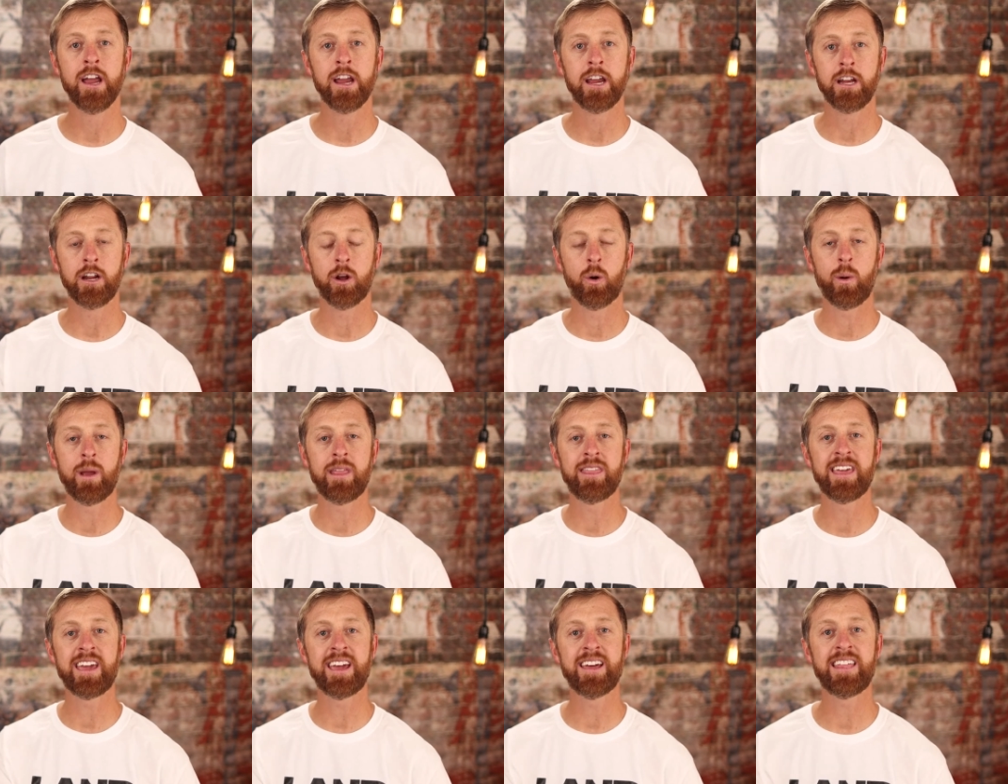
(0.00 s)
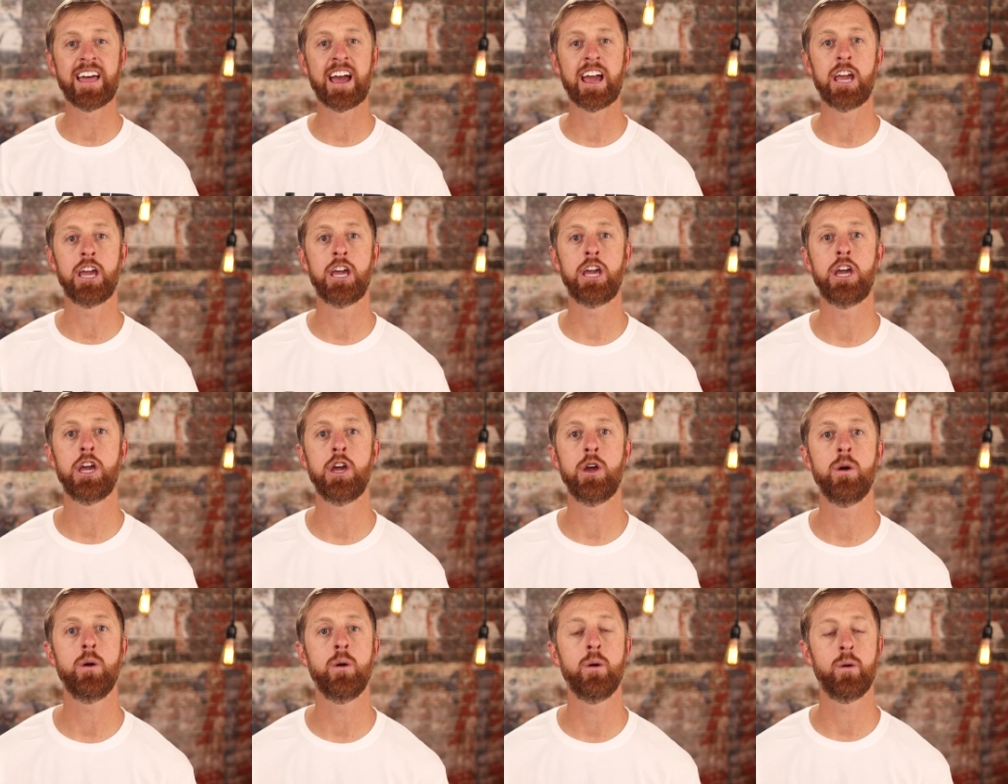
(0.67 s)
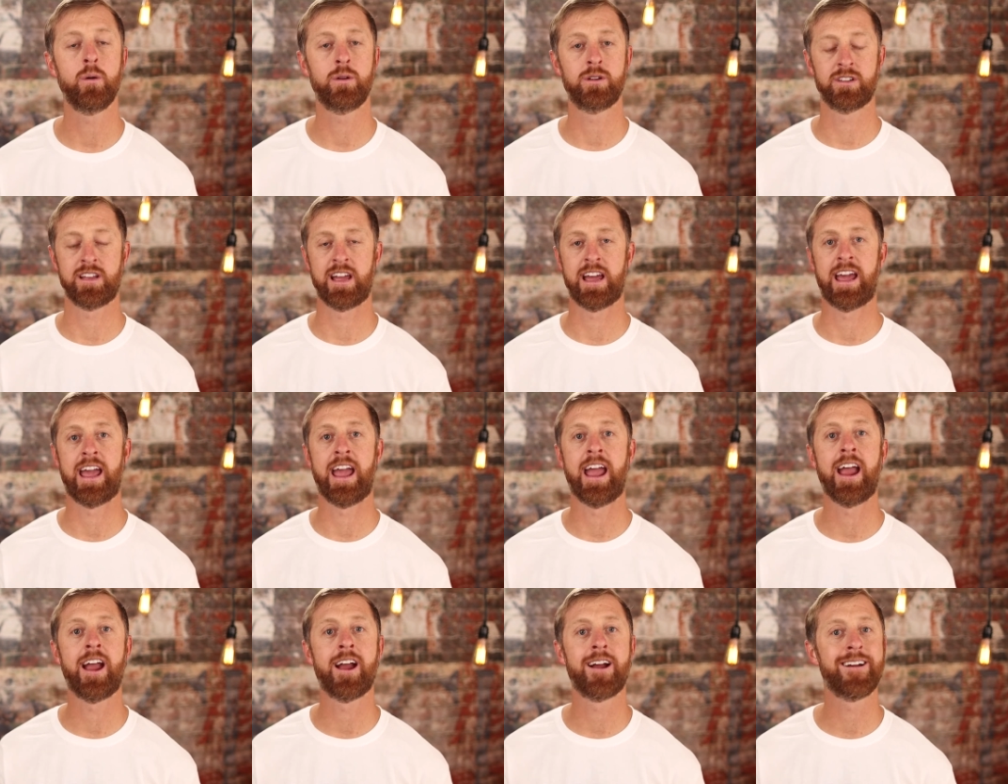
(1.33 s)
You know, we think of that huge,
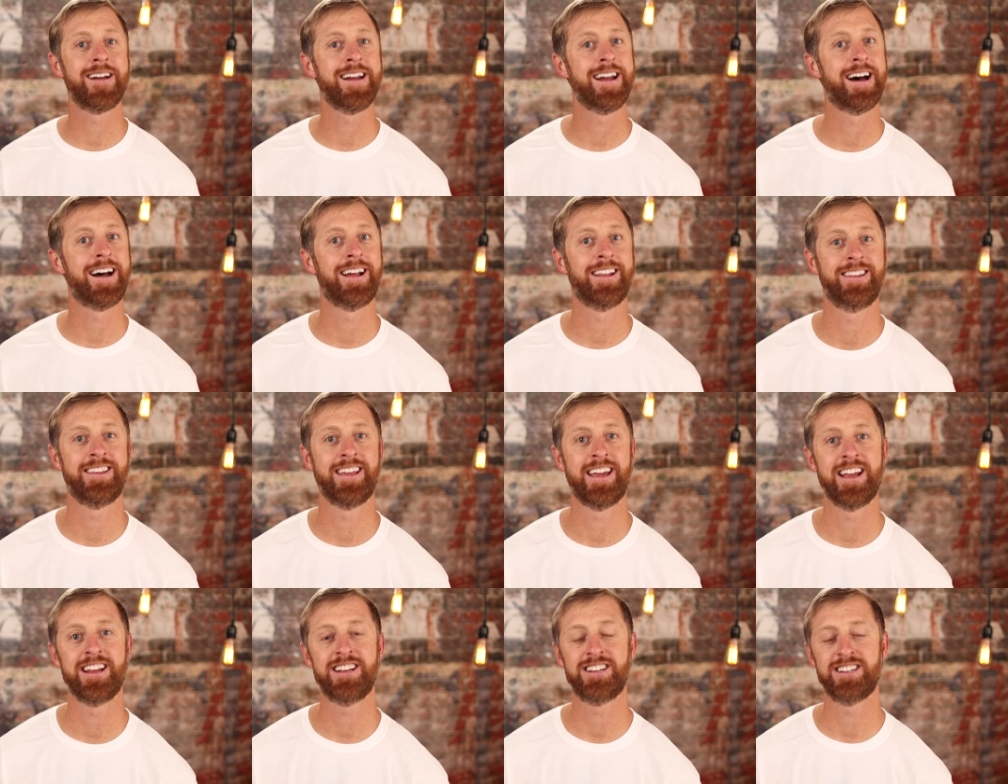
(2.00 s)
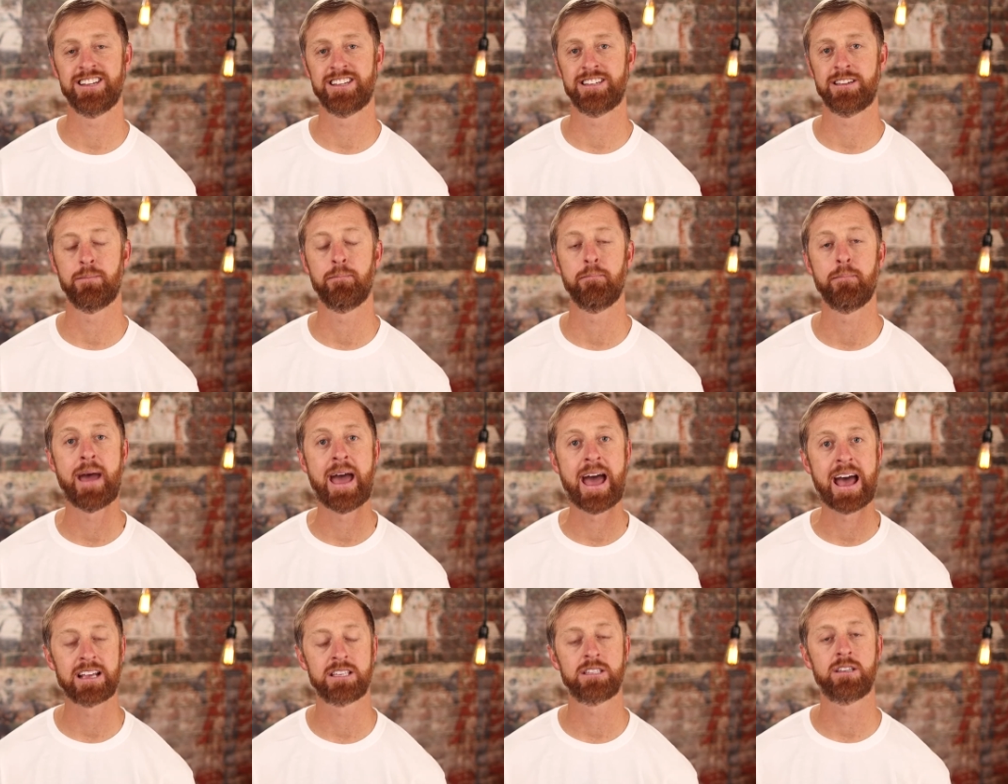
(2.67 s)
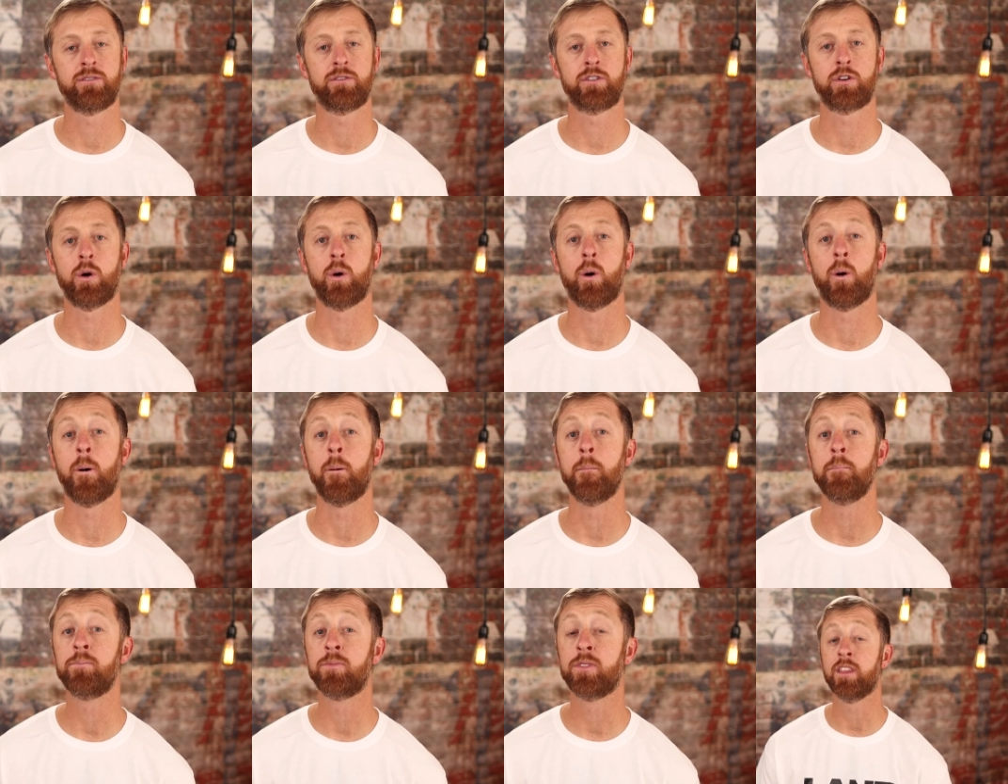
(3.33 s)
like hairy, audacious, massive
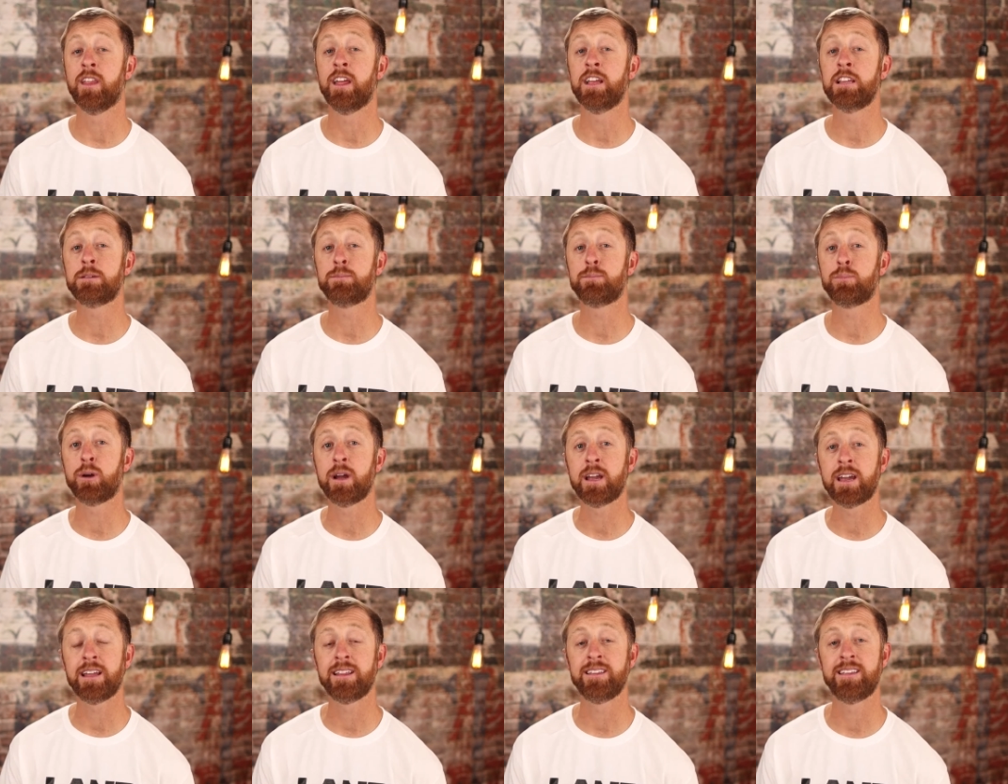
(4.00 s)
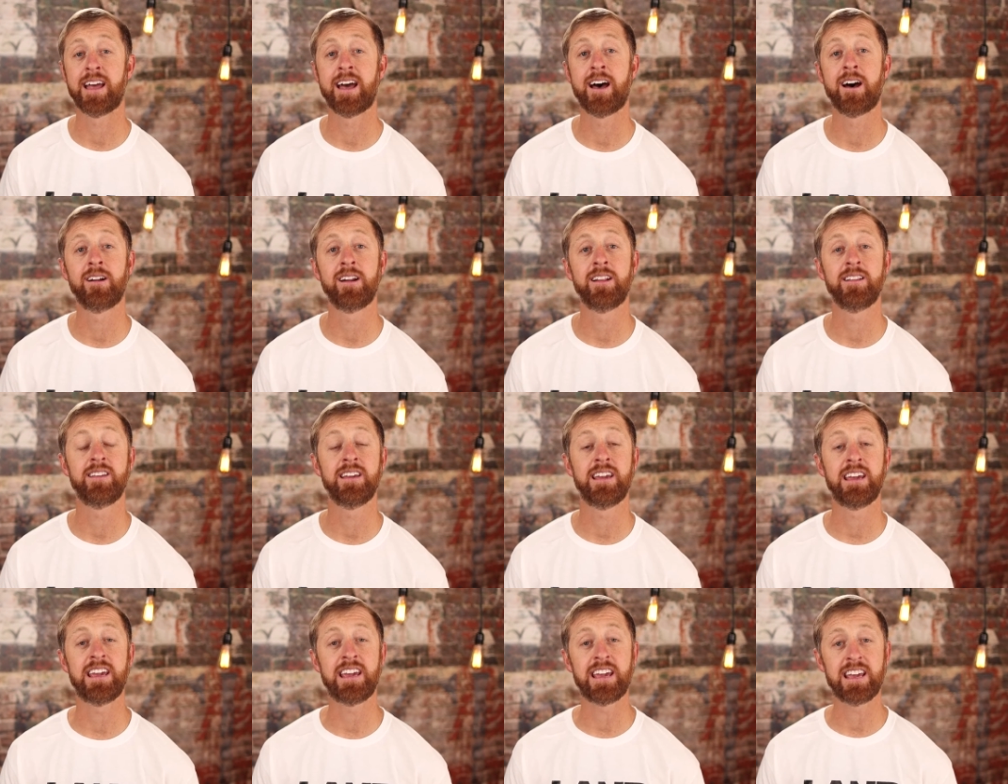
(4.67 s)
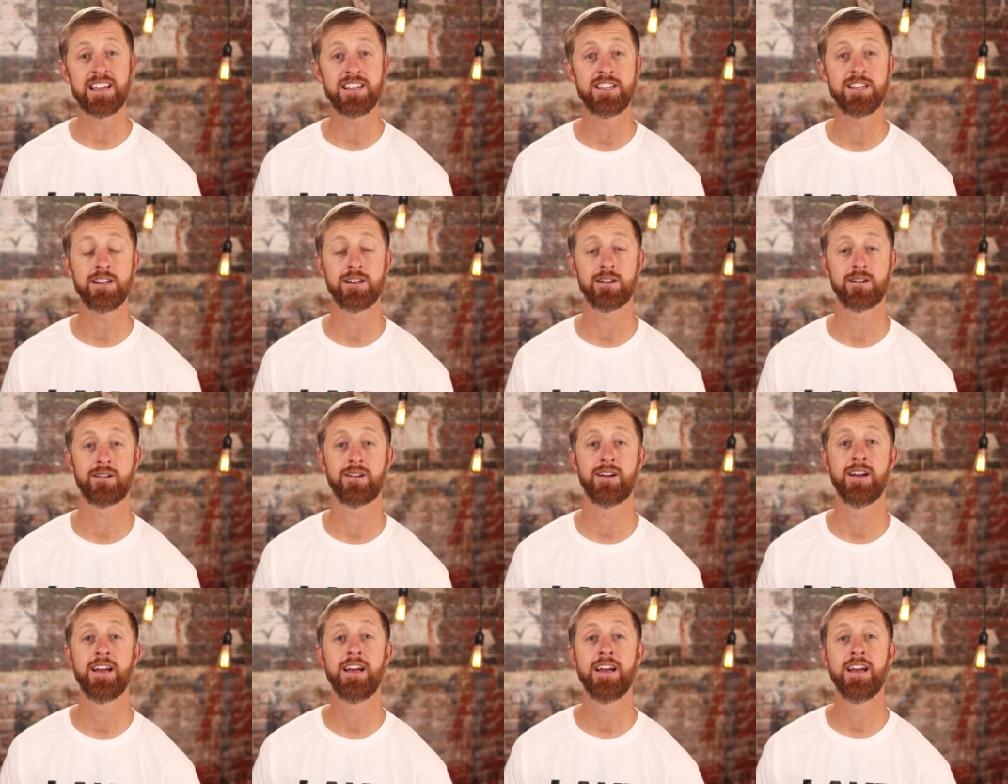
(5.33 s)
goal. Let's break it down into
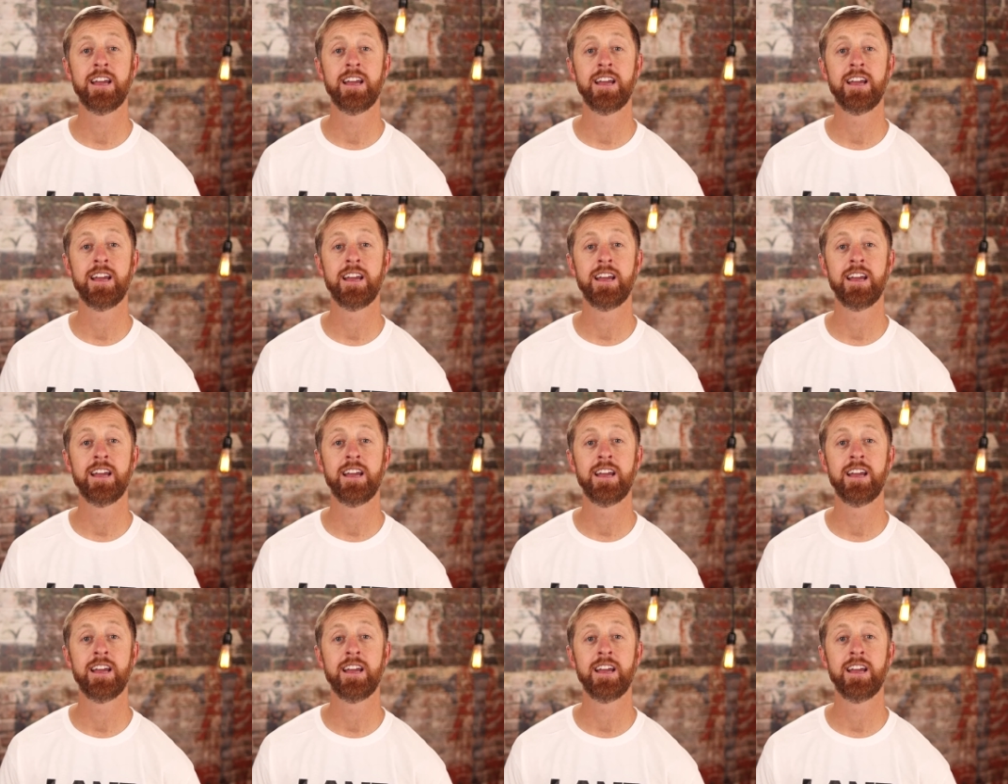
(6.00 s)
easier,